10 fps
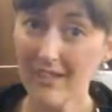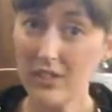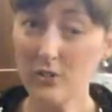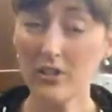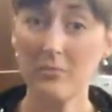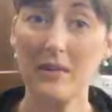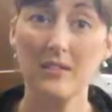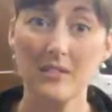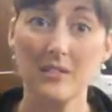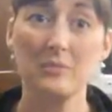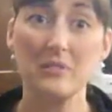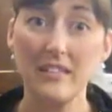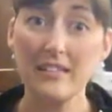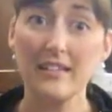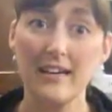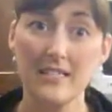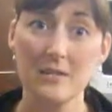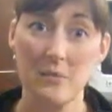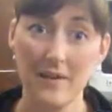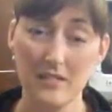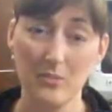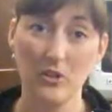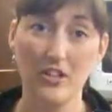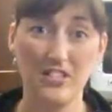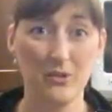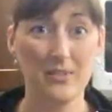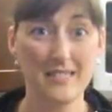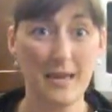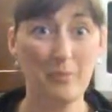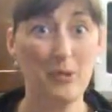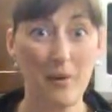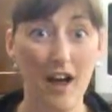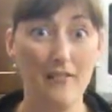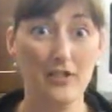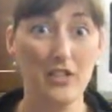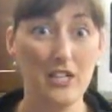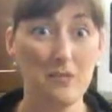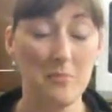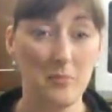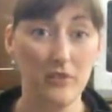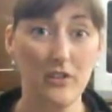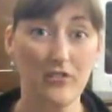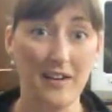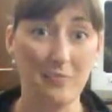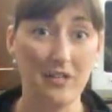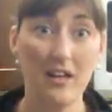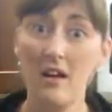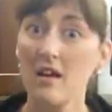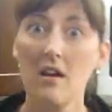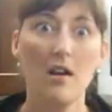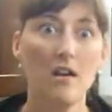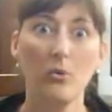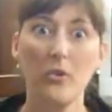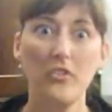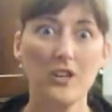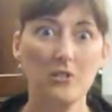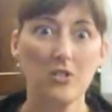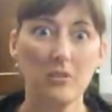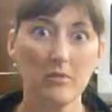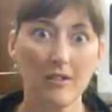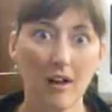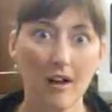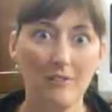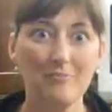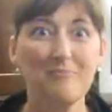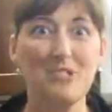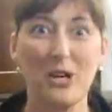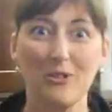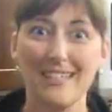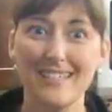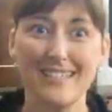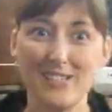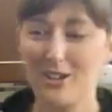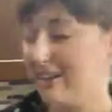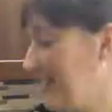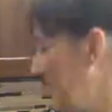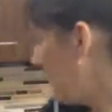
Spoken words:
You could make this completely customizable and do a separate pie for each member of your family with no trouble at all. So let's get started.